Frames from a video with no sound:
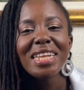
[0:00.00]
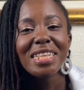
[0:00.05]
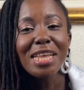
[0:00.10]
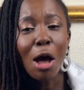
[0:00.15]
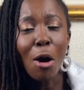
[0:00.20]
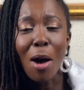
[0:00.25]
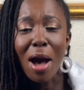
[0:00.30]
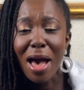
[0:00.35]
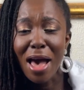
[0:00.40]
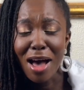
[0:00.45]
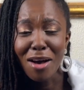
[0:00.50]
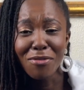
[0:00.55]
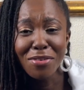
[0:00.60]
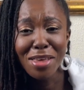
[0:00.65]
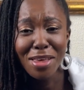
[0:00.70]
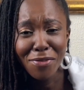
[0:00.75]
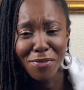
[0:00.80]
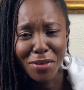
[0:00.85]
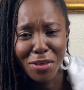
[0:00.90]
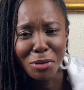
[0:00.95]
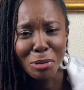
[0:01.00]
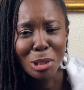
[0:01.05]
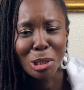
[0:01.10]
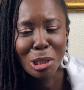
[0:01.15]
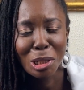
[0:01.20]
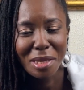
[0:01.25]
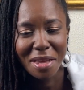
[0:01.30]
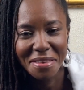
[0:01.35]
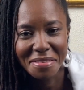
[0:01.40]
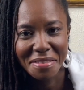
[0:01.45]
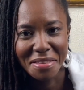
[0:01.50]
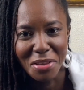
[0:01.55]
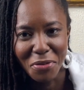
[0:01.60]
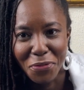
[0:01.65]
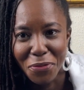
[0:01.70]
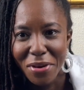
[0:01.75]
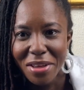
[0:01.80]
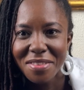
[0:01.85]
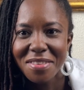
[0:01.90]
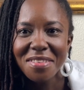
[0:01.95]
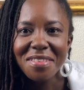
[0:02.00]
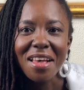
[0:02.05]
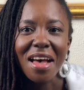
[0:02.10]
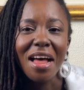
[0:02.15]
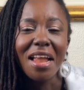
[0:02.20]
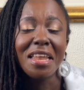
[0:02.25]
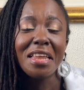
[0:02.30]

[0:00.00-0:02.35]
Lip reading: Now I have given you 6 differences.